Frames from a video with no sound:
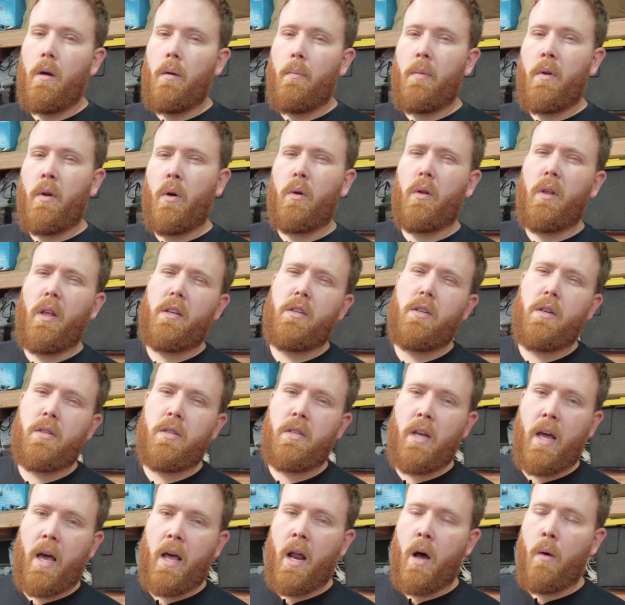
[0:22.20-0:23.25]
But don't click just
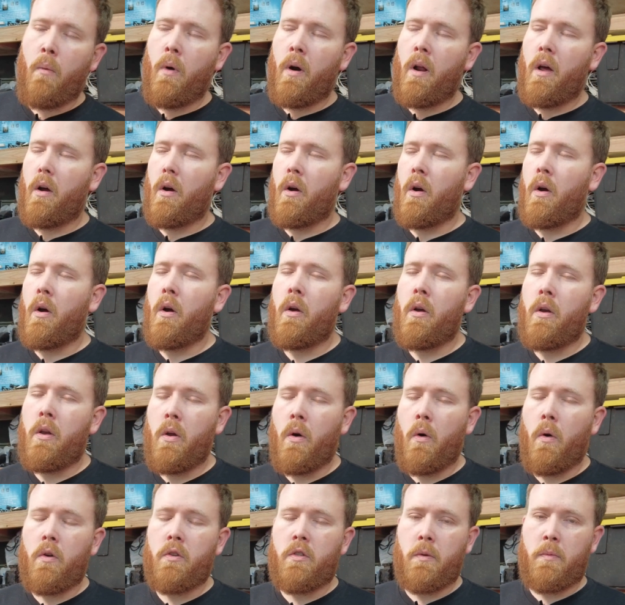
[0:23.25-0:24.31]
yet, I wanna earn
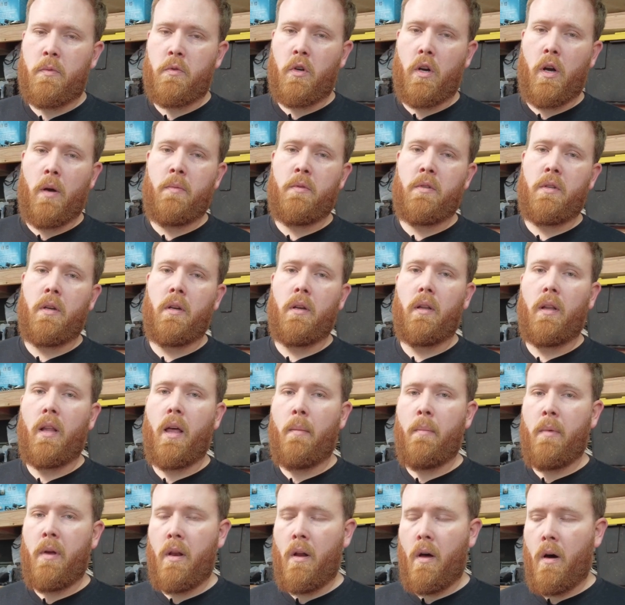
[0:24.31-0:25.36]
your subscription.
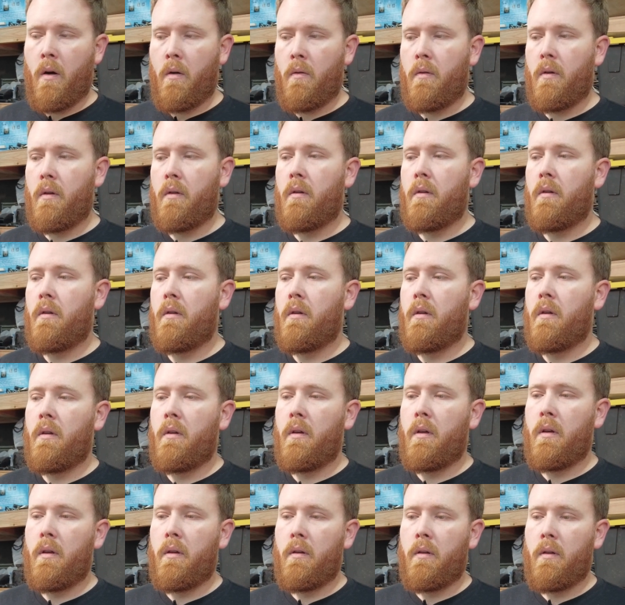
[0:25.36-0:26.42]
Let me know
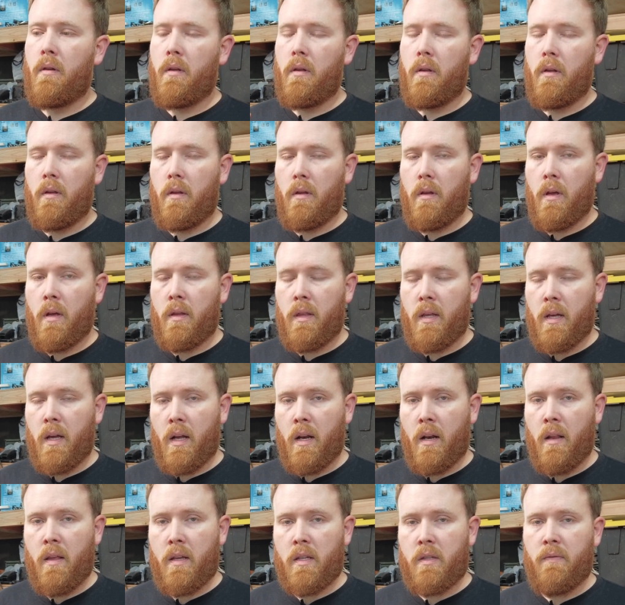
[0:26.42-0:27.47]
at the
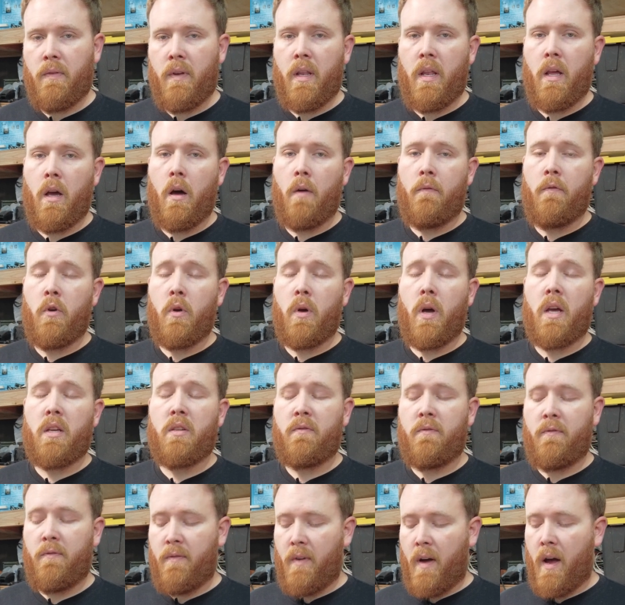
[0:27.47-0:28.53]
end of this video if you guys
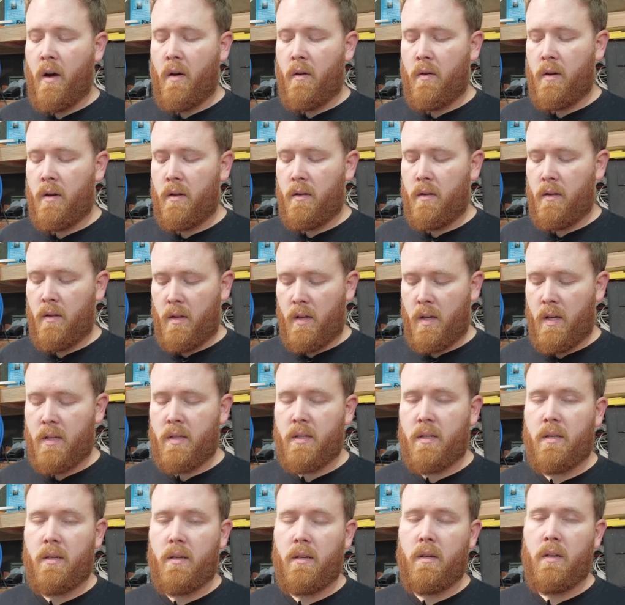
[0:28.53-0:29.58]
found
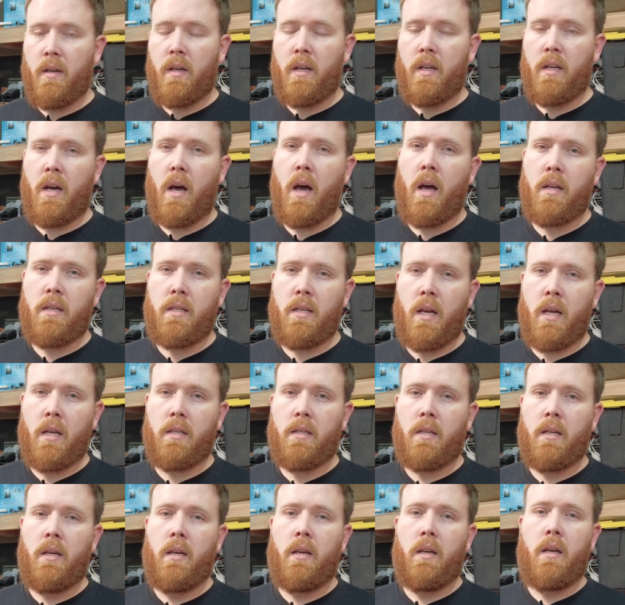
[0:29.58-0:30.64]
this
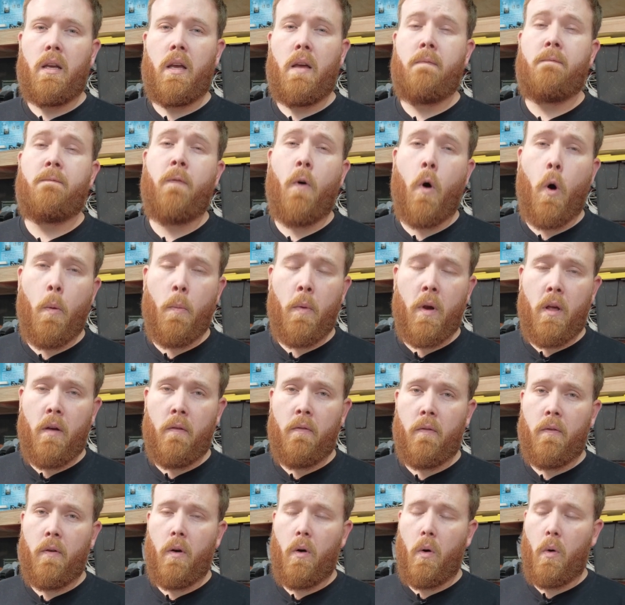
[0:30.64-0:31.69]
content informative
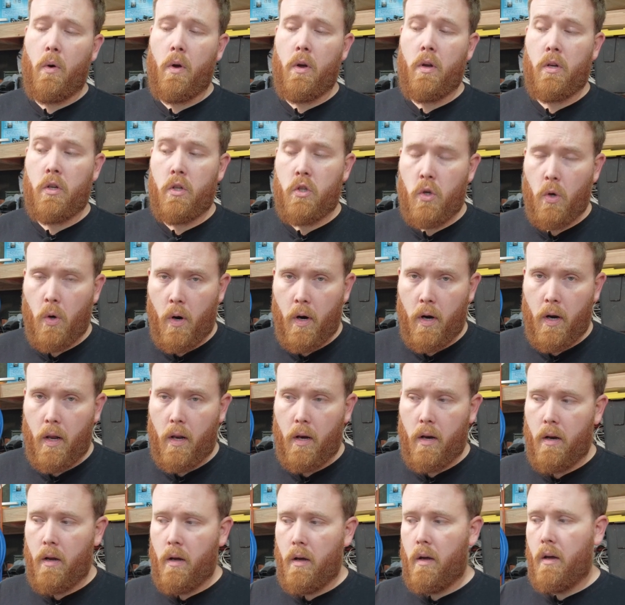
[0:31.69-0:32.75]
or you enjoyed
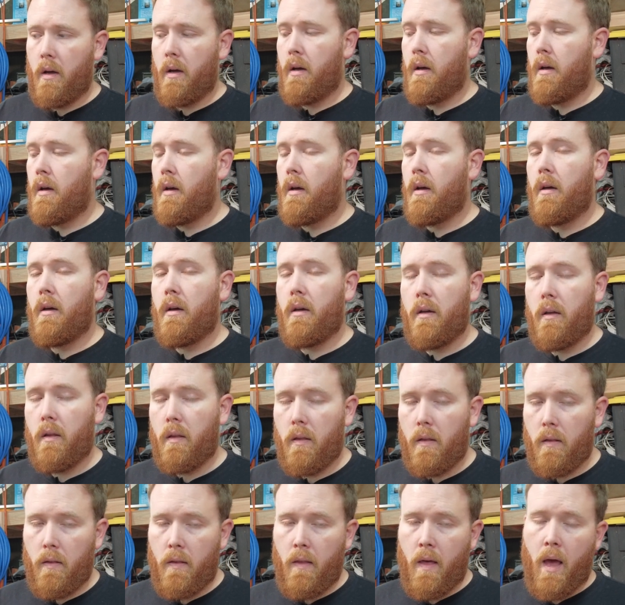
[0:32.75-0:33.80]
it,
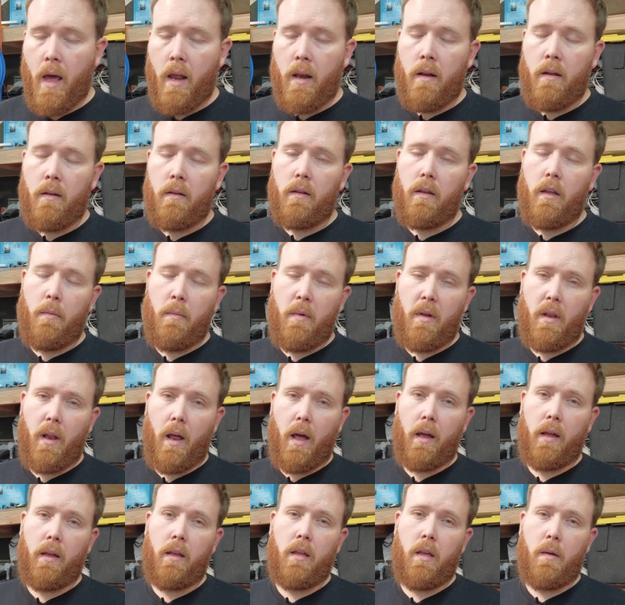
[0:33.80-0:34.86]
then give me a
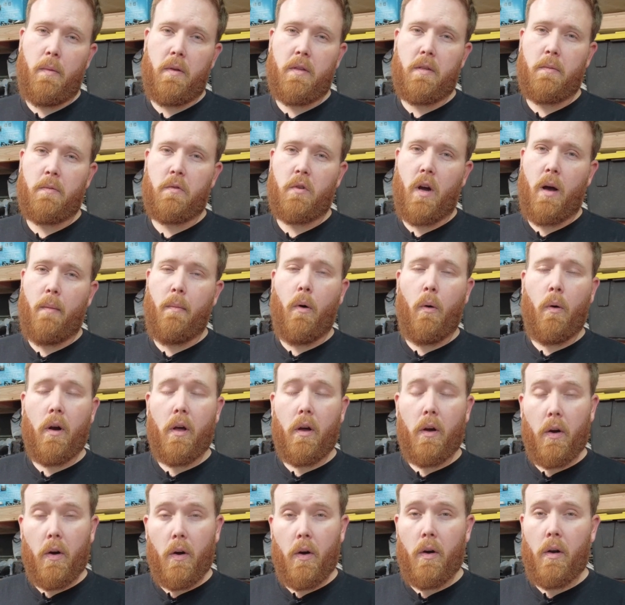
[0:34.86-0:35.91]
like, give me a subscribe. I want
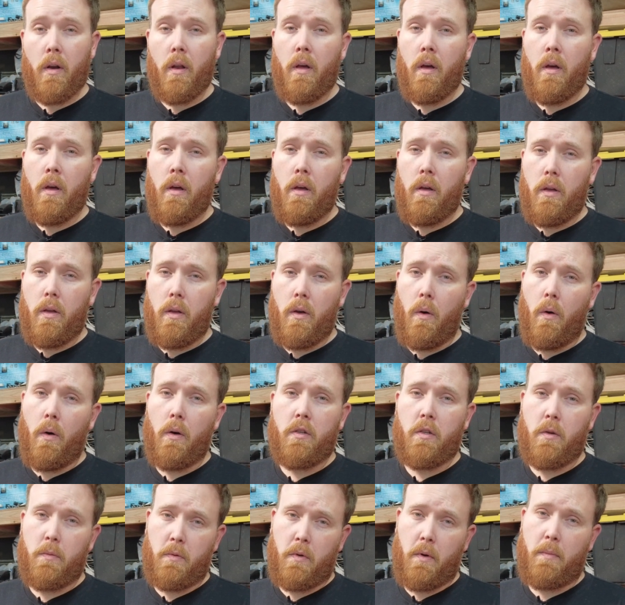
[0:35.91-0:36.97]
to earn your
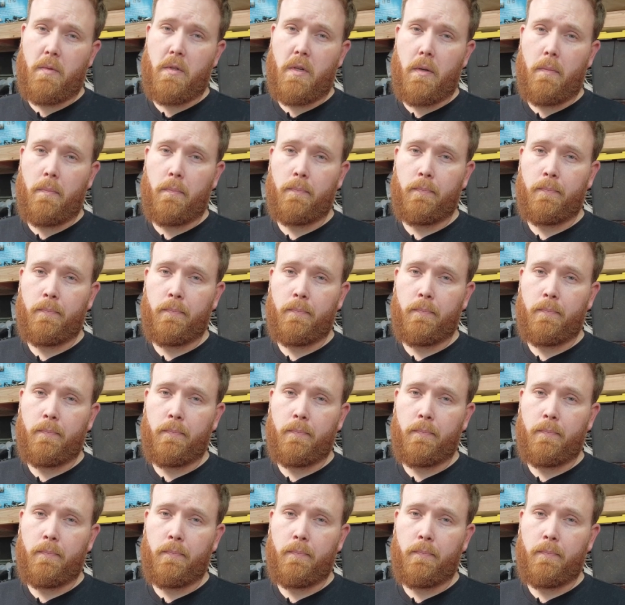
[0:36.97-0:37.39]
subscription.